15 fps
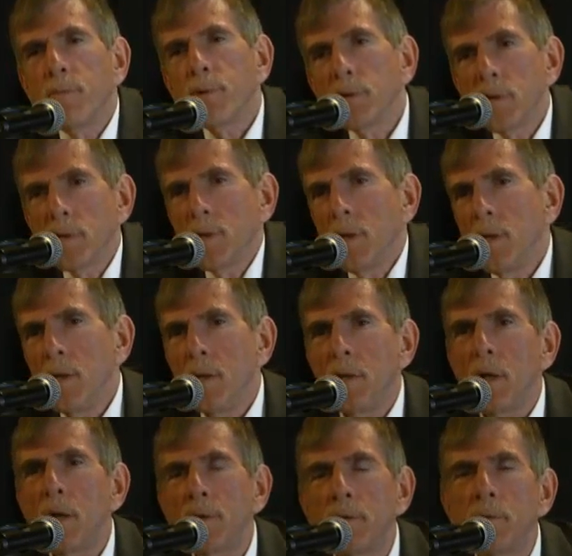proceed
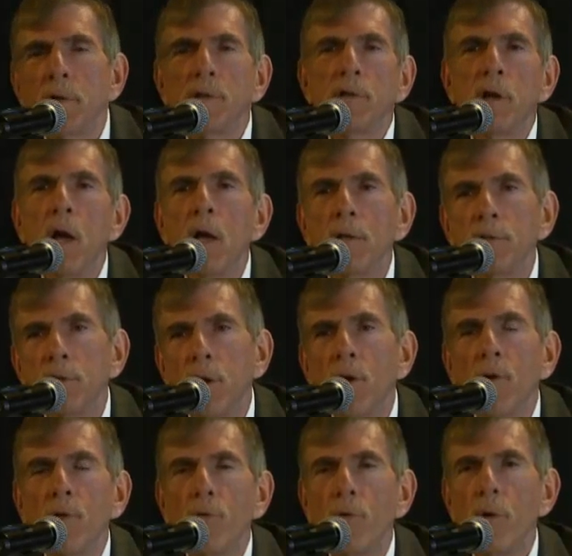under a John
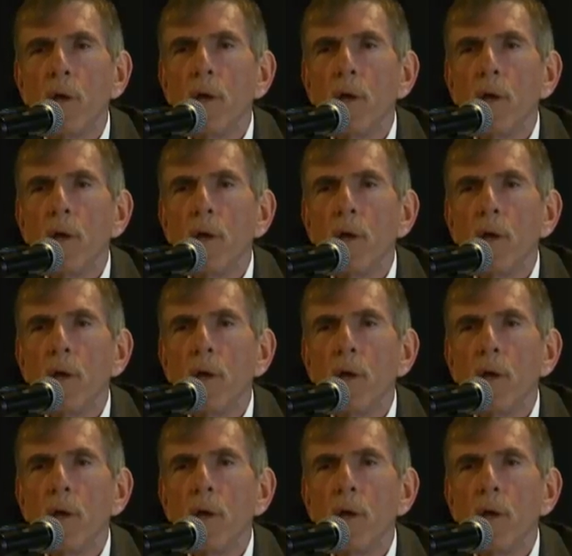Doe